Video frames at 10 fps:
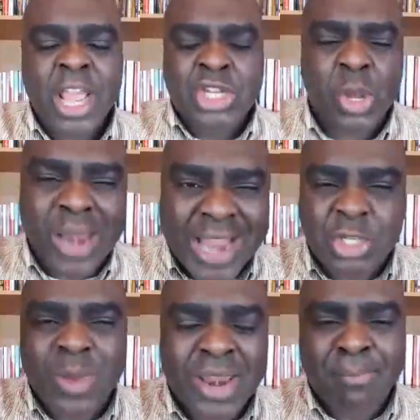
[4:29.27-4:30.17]
So
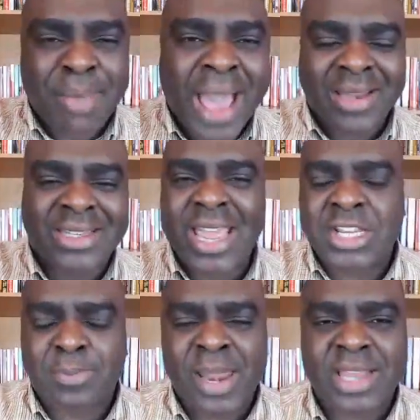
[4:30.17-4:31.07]
that's where the battle
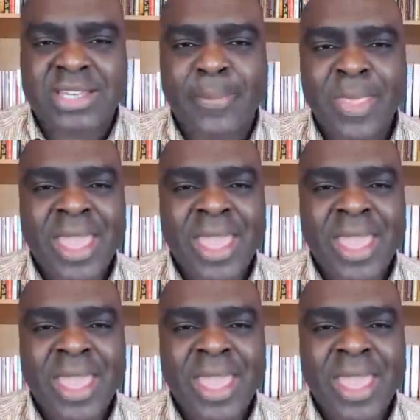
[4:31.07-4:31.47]
takes place.